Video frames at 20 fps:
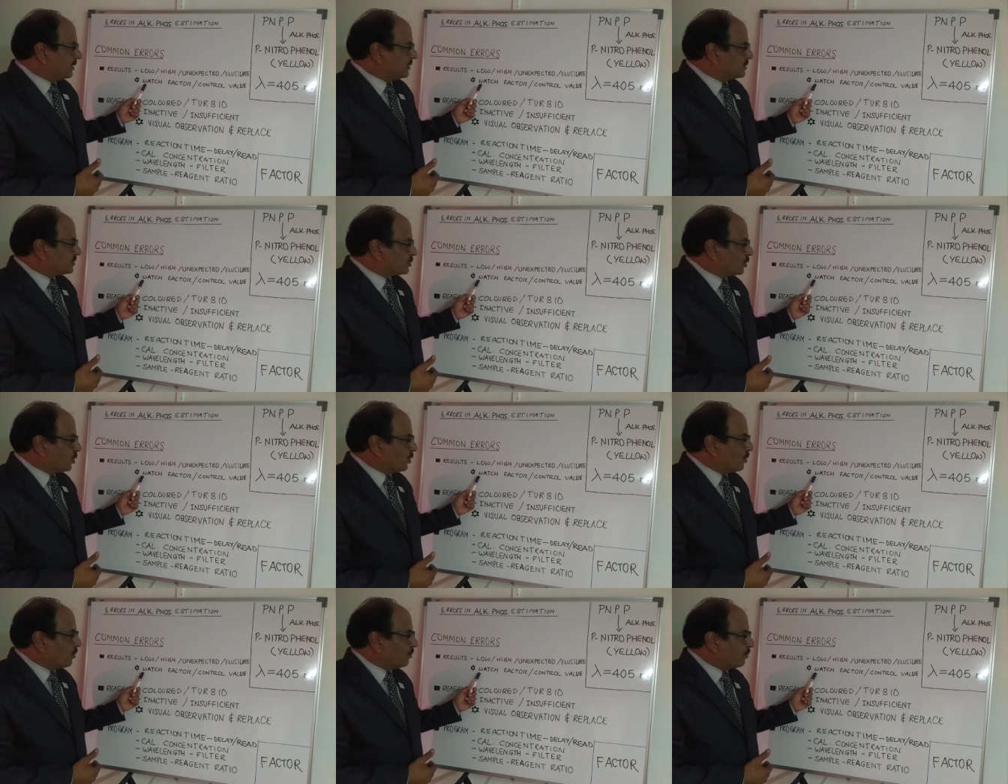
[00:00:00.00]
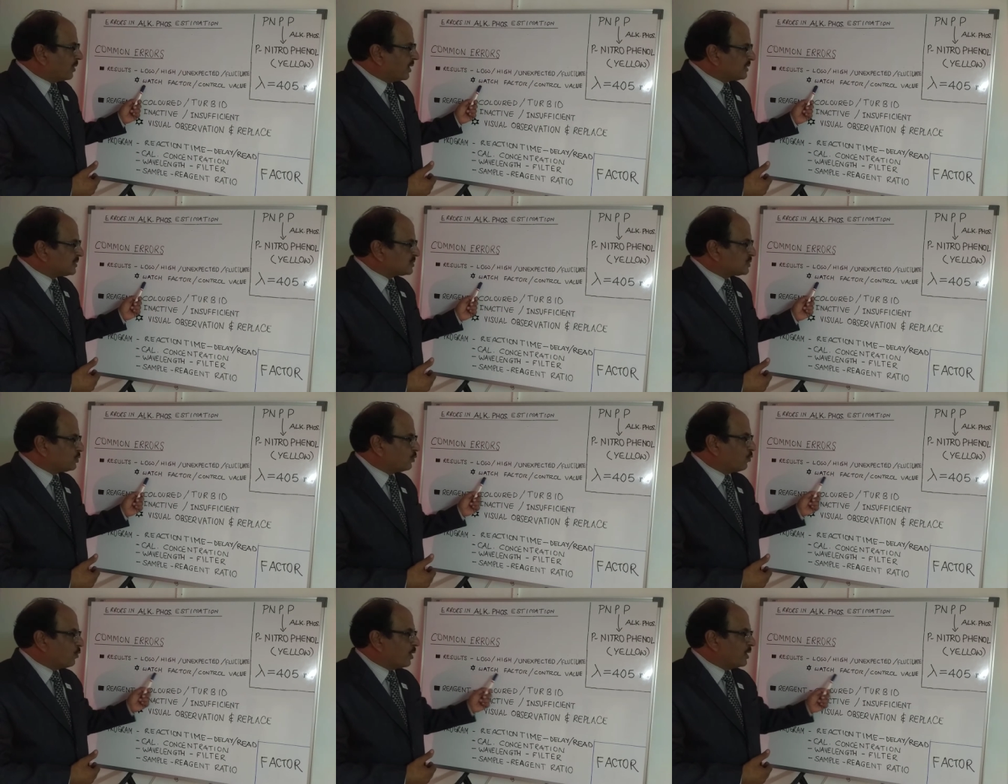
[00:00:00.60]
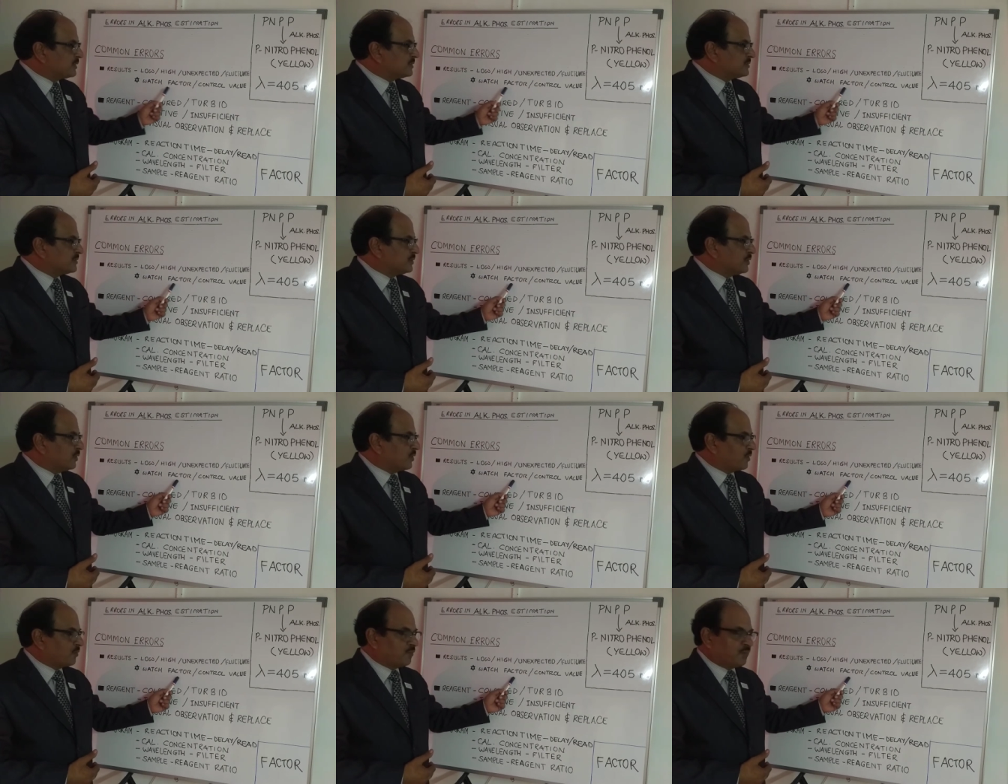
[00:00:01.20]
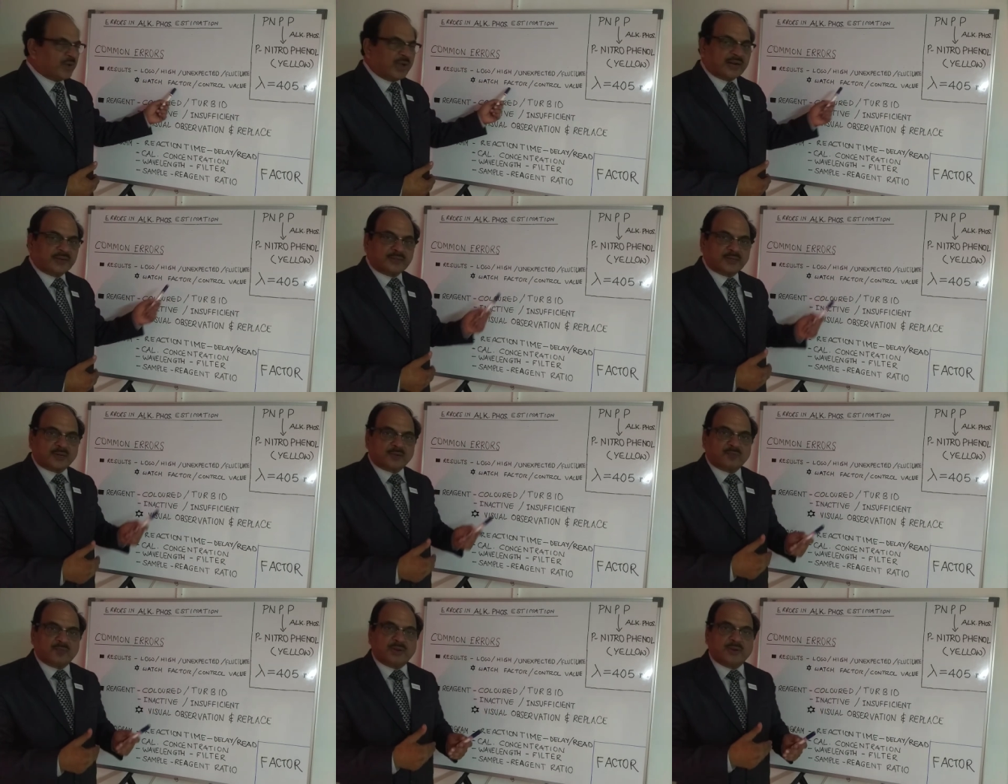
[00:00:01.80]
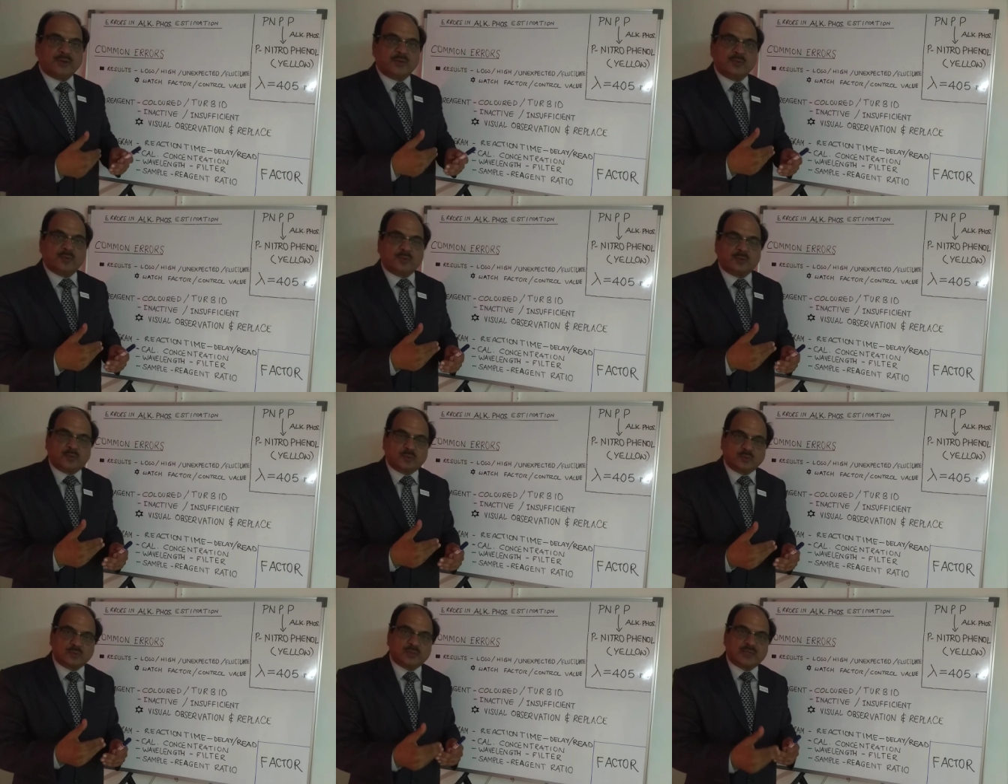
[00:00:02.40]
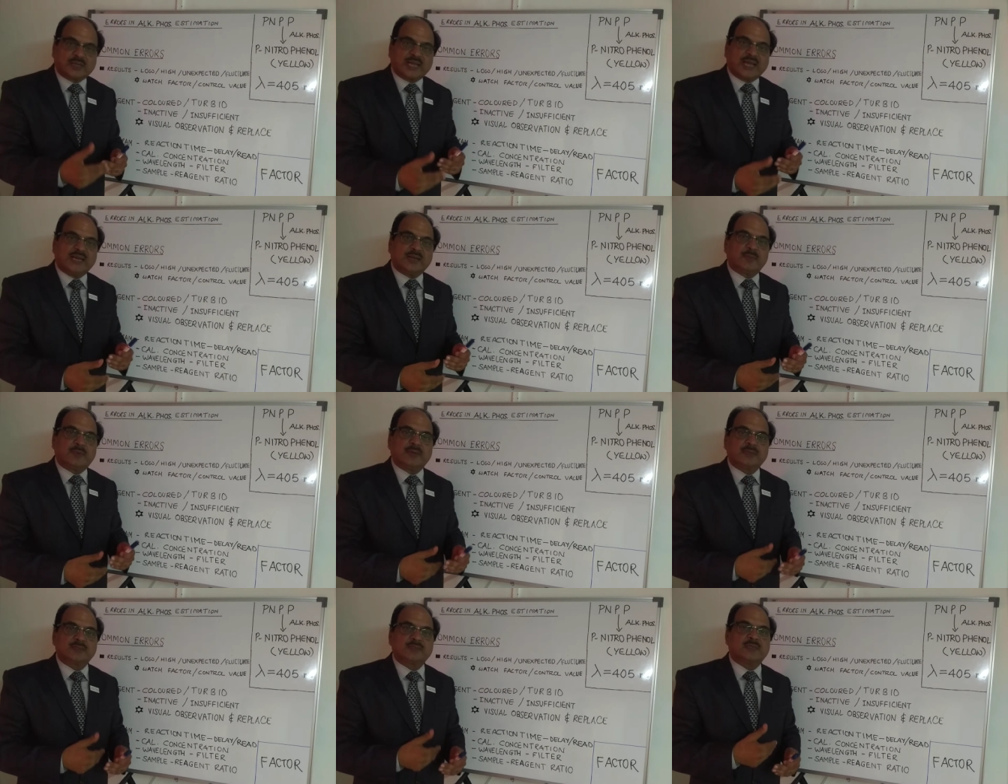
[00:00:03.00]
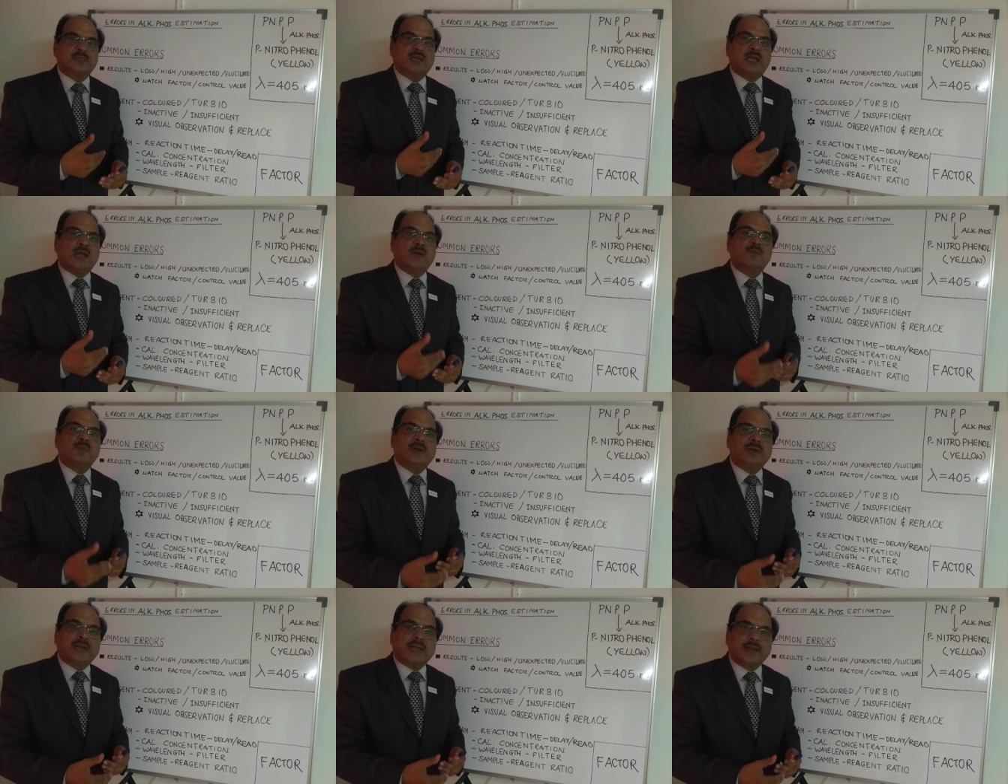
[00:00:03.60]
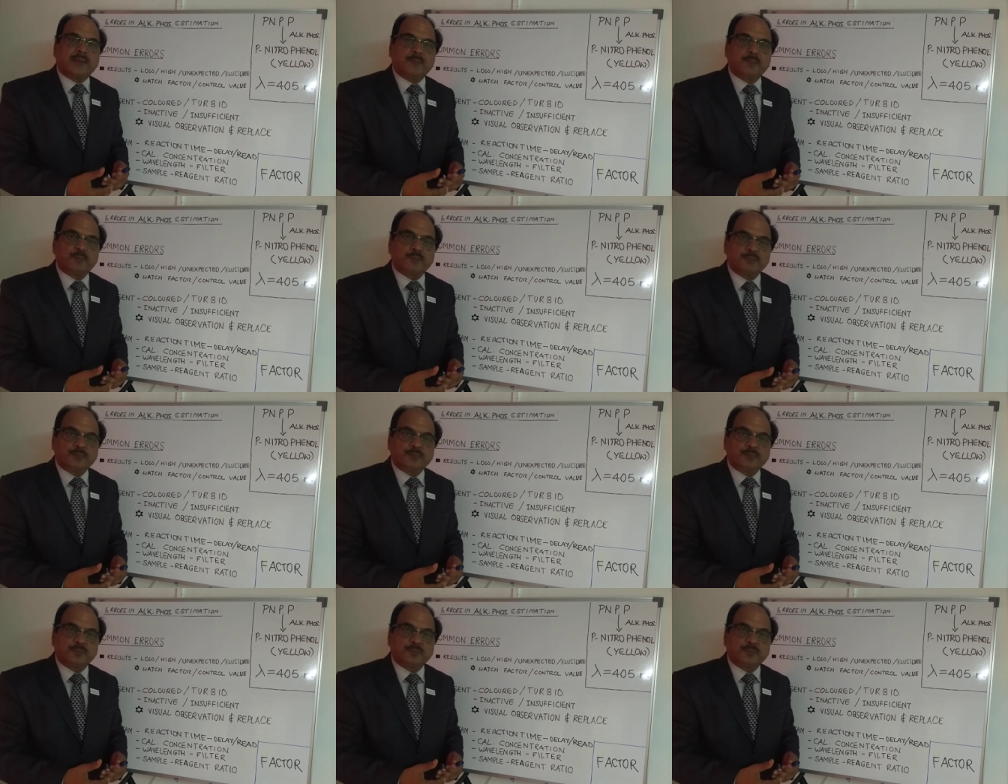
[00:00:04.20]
so must watch your factor when you do the calibration every time.